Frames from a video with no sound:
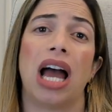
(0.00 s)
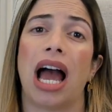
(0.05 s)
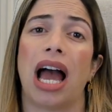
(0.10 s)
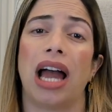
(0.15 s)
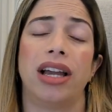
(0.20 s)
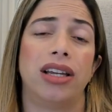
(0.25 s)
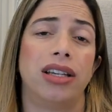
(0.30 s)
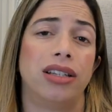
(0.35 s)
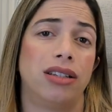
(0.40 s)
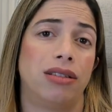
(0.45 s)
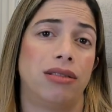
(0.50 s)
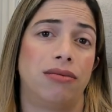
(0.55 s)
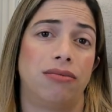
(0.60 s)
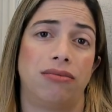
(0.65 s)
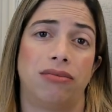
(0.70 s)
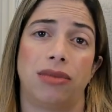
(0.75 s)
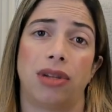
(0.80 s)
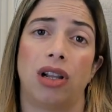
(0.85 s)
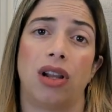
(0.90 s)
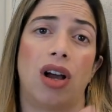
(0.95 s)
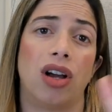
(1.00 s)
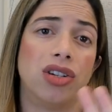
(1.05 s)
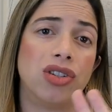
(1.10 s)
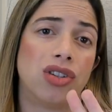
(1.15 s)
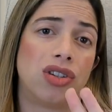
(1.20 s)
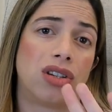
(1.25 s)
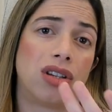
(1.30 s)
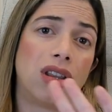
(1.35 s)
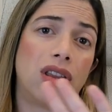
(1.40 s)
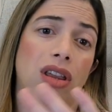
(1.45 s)
I
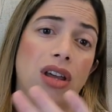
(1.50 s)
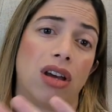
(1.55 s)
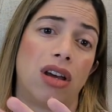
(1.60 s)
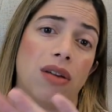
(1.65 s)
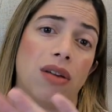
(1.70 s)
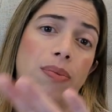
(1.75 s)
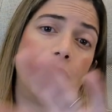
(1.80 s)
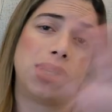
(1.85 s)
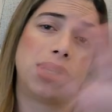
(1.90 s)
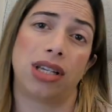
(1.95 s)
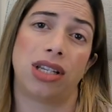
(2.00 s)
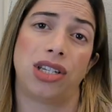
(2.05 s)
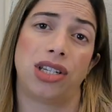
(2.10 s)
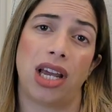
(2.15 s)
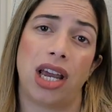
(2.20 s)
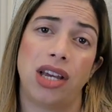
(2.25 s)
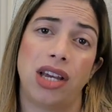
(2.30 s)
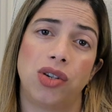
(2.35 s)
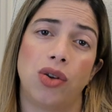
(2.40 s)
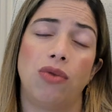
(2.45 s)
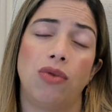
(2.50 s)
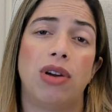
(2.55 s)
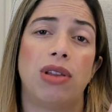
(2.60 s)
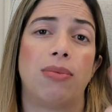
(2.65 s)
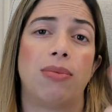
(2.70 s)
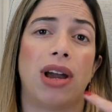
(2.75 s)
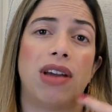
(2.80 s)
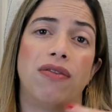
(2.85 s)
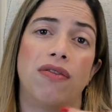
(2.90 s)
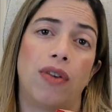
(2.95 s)
launched the presentation
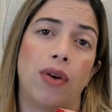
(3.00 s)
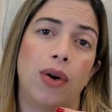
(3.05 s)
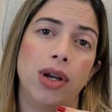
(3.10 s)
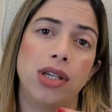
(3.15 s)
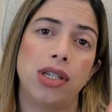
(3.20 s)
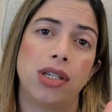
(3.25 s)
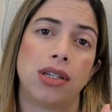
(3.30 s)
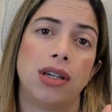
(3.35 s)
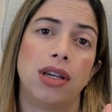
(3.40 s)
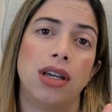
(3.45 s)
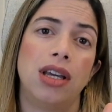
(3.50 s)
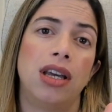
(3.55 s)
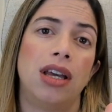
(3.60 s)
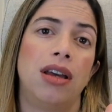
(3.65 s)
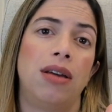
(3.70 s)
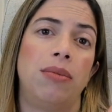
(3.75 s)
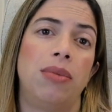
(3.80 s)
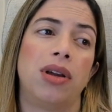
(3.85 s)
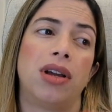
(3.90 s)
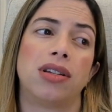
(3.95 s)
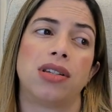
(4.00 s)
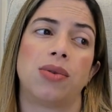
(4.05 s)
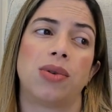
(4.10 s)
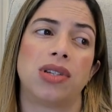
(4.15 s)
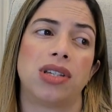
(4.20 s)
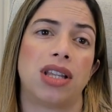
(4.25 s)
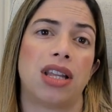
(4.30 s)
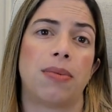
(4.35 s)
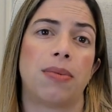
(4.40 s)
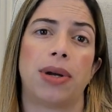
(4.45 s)
with my voice because it
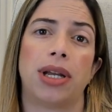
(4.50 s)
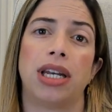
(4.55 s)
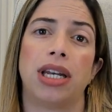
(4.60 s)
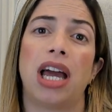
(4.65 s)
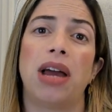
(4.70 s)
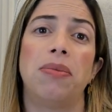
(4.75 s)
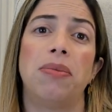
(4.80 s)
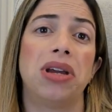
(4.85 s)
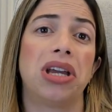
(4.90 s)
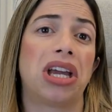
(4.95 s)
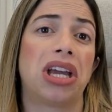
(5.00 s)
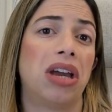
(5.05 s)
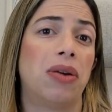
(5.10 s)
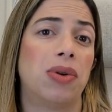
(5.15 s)
was in the pandemic.